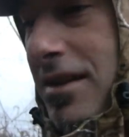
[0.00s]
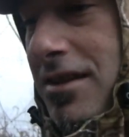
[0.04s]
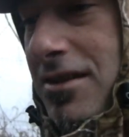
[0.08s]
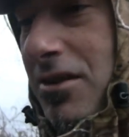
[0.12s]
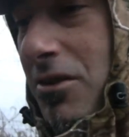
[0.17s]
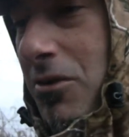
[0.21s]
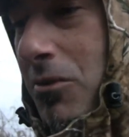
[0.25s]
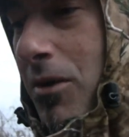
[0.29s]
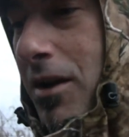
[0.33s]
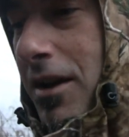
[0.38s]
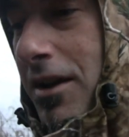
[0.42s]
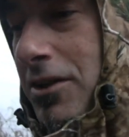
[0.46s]
I
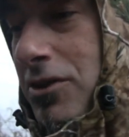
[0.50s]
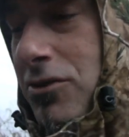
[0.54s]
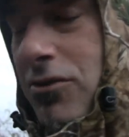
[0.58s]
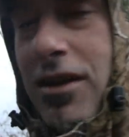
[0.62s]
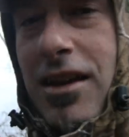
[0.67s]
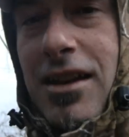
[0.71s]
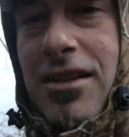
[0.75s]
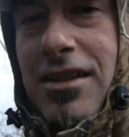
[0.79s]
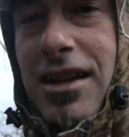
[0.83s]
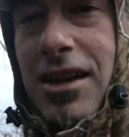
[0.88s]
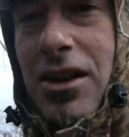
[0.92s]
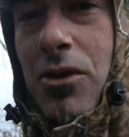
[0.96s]
start walking
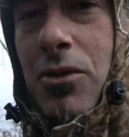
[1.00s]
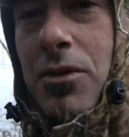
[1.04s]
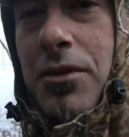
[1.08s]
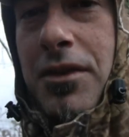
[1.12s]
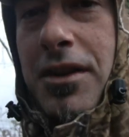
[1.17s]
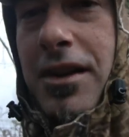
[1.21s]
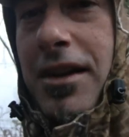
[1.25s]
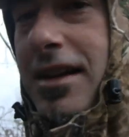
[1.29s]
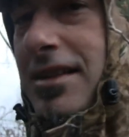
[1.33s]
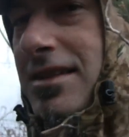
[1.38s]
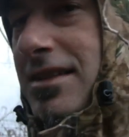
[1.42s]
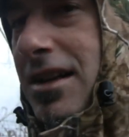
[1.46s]
trails, I go in
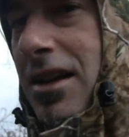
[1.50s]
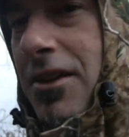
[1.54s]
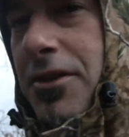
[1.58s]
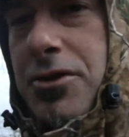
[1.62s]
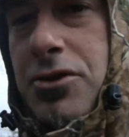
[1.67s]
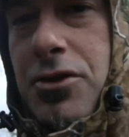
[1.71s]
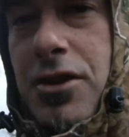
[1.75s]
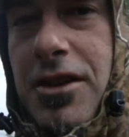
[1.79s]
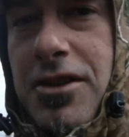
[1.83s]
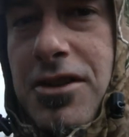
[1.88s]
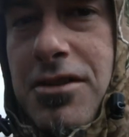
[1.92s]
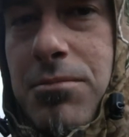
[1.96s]
there and I see other
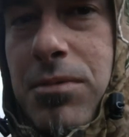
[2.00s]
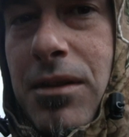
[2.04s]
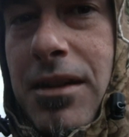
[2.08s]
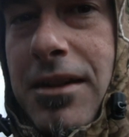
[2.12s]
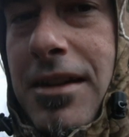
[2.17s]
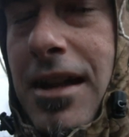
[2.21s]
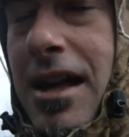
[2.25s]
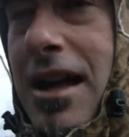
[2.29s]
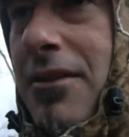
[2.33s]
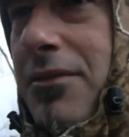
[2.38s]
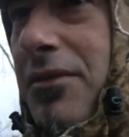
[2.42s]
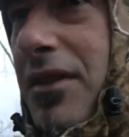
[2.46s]
trails
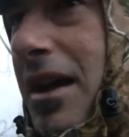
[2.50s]
splitting off.